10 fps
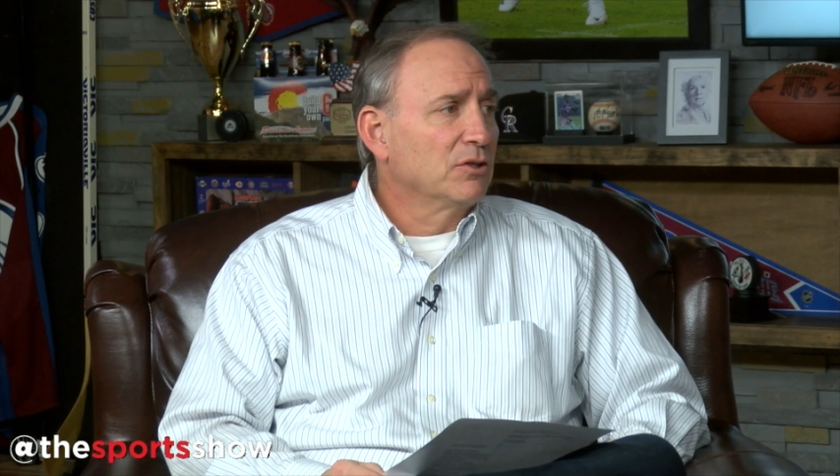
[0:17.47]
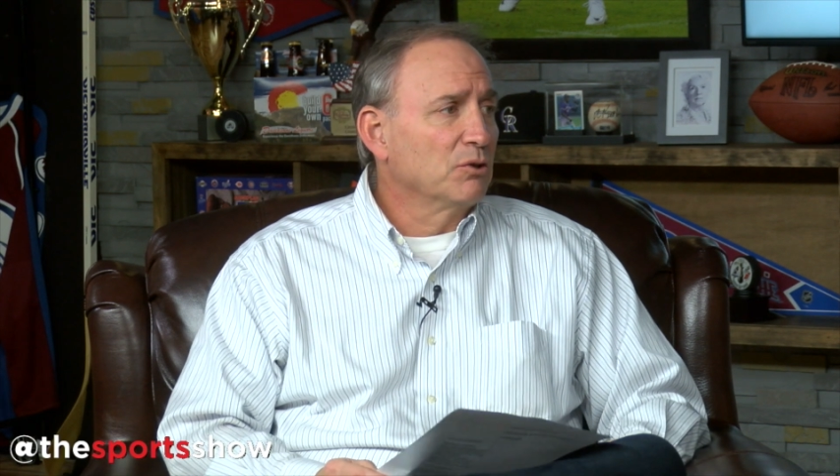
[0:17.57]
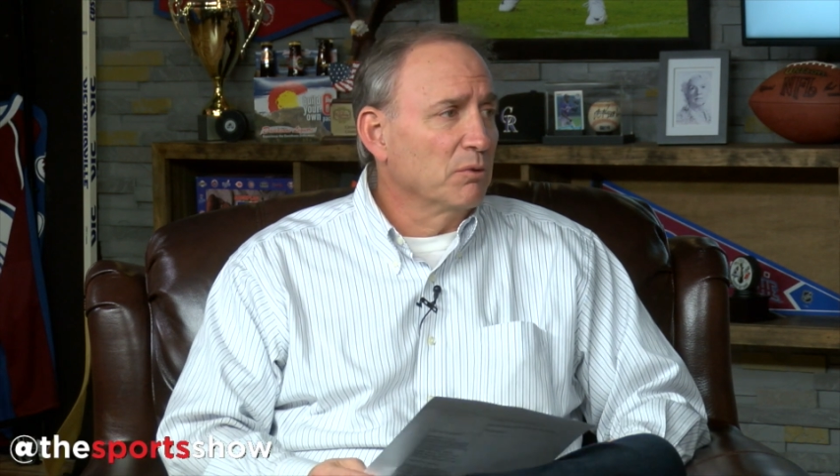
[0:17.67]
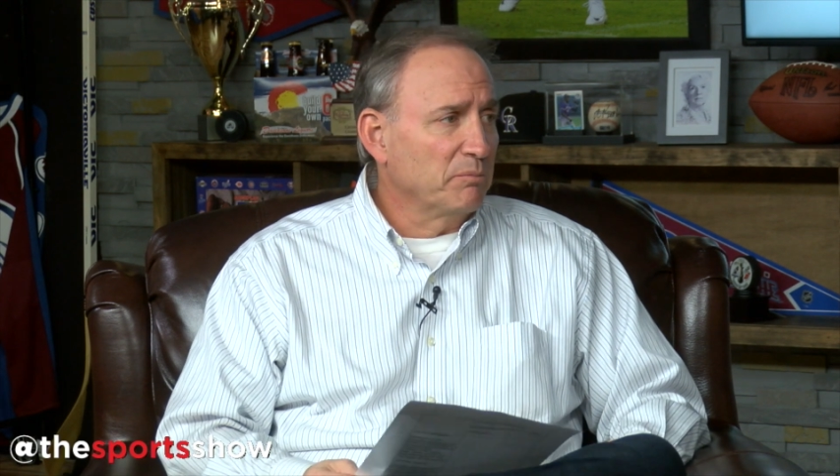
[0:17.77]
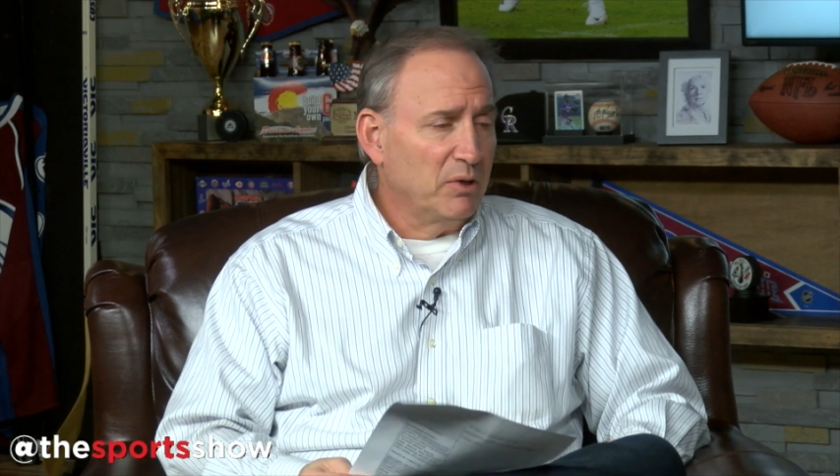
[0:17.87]

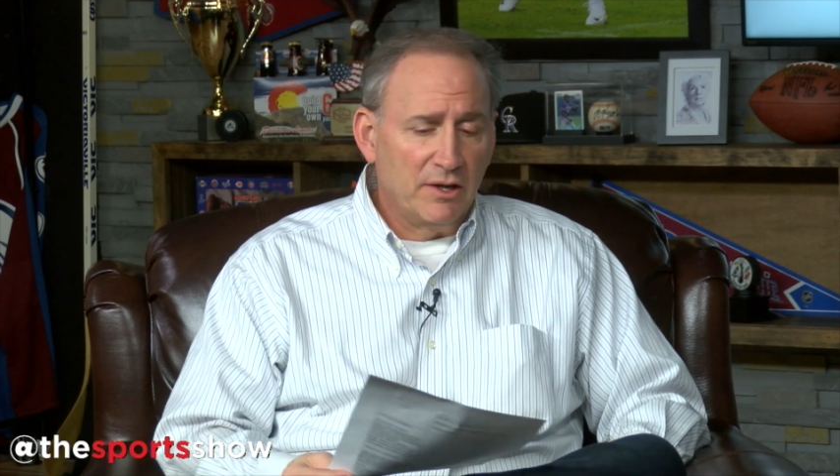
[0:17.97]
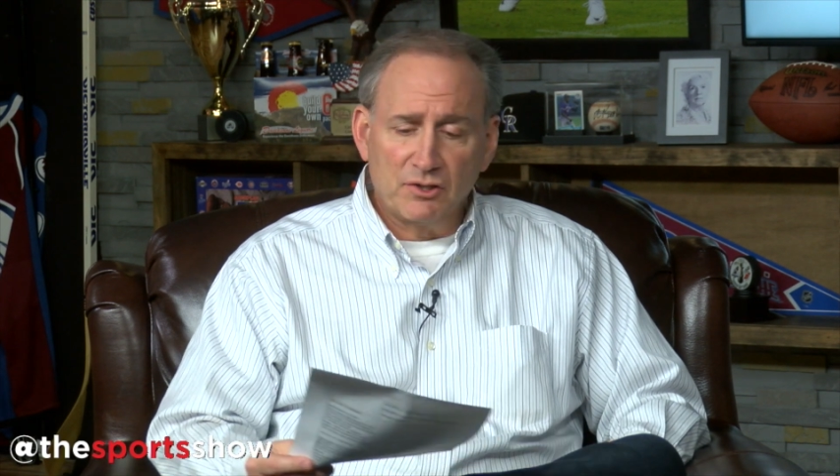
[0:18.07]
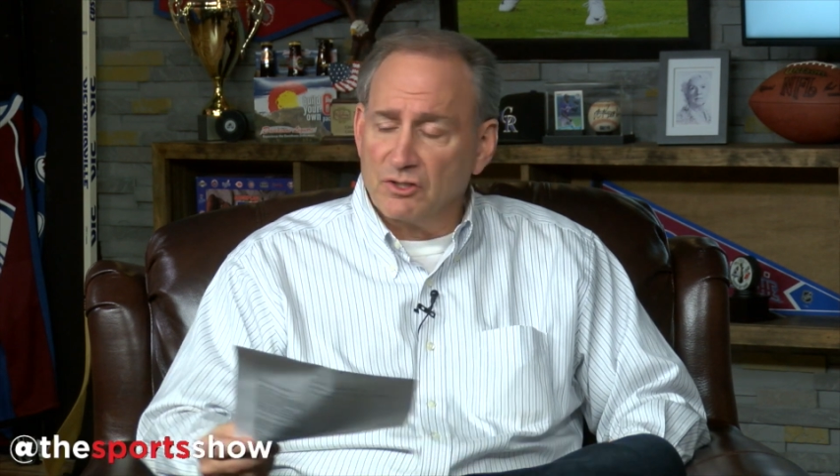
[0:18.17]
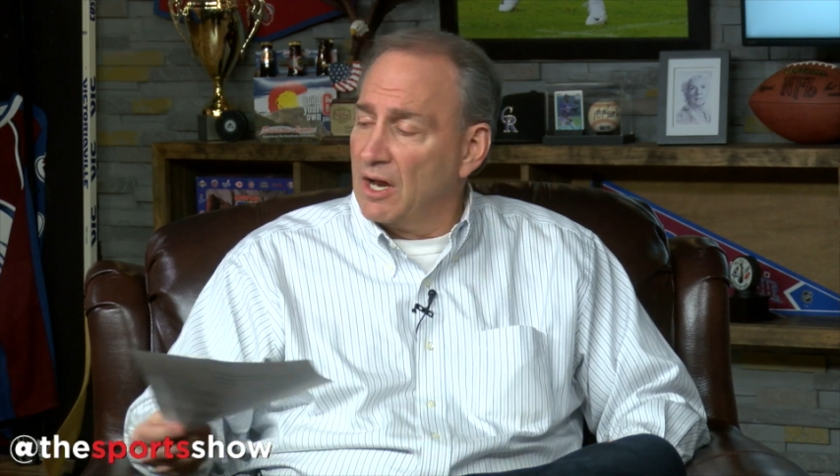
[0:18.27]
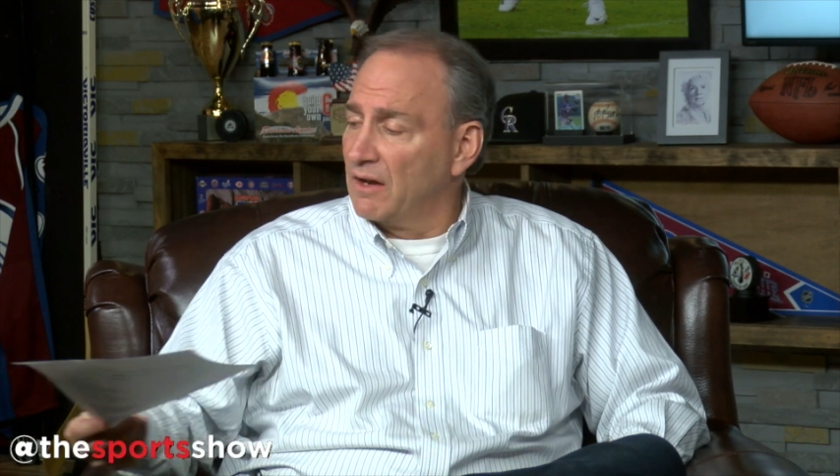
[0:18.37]
to
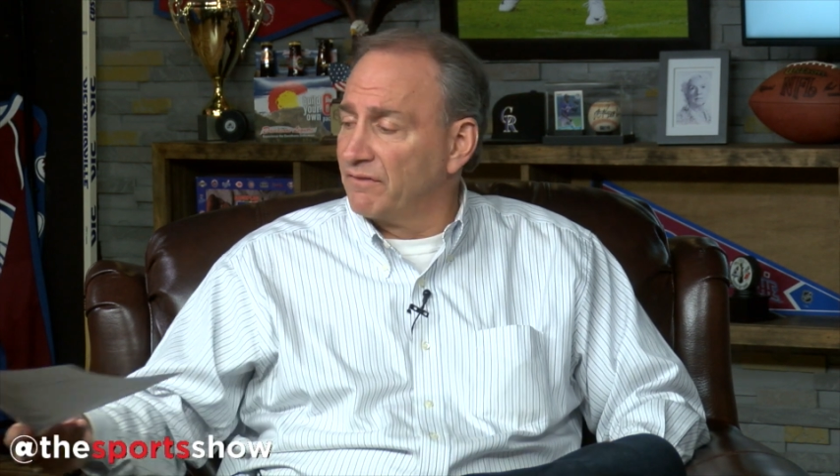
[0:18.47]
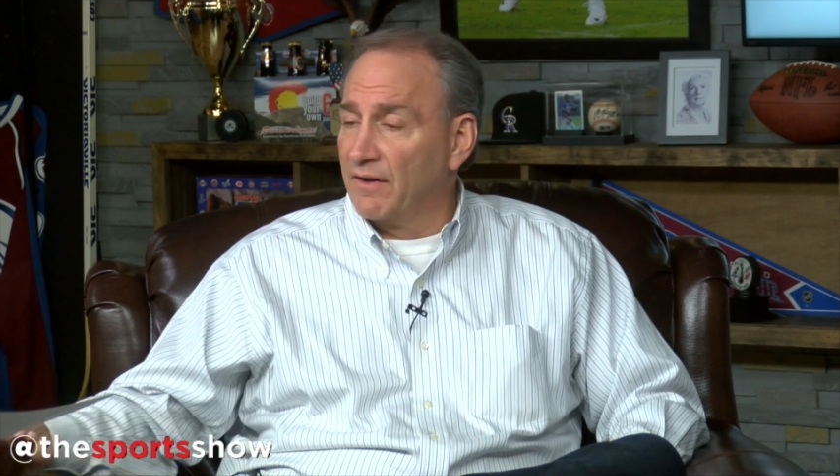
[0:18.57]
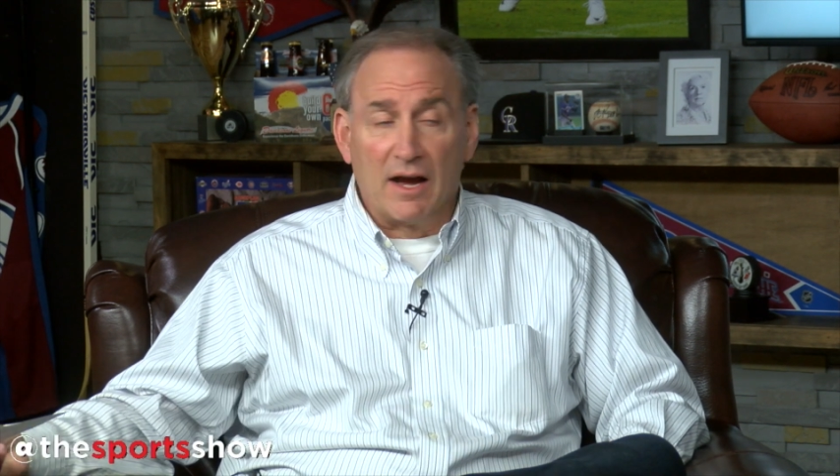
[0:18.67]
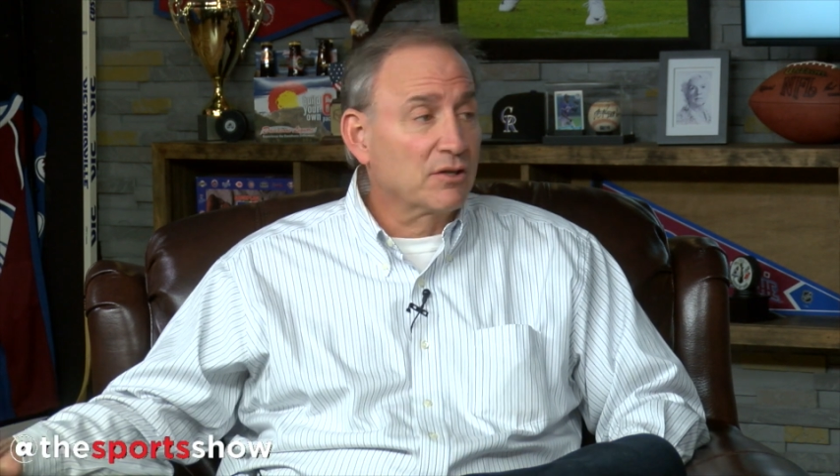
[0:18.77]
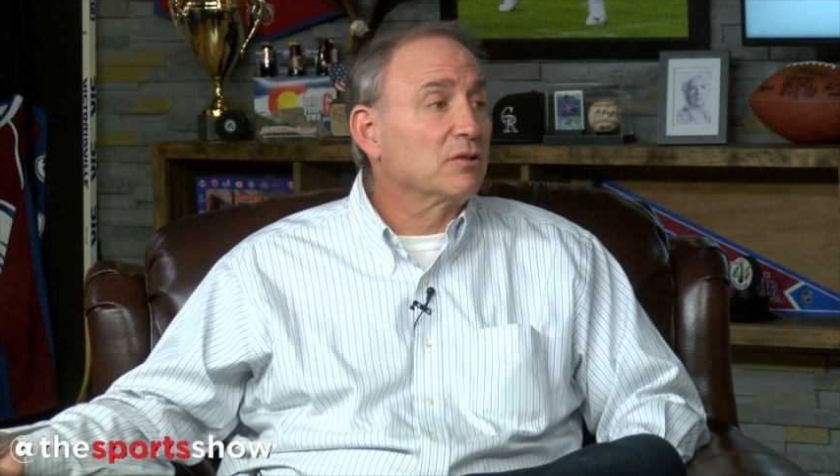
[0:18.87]
replace John
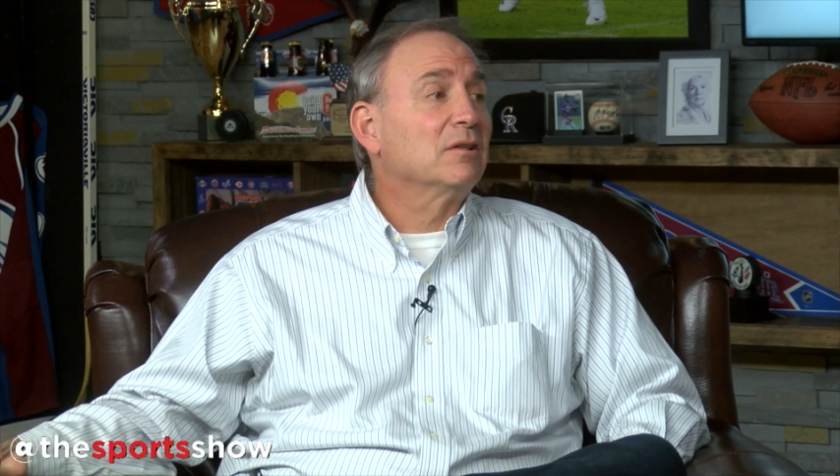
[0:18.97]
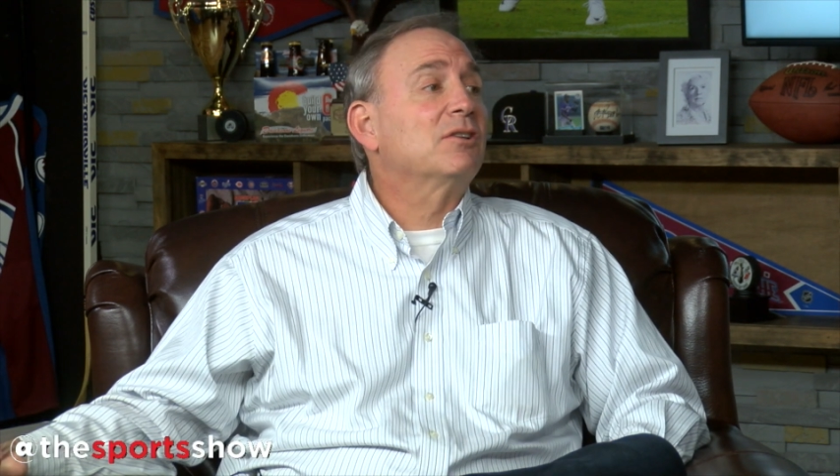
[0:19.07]
Fox.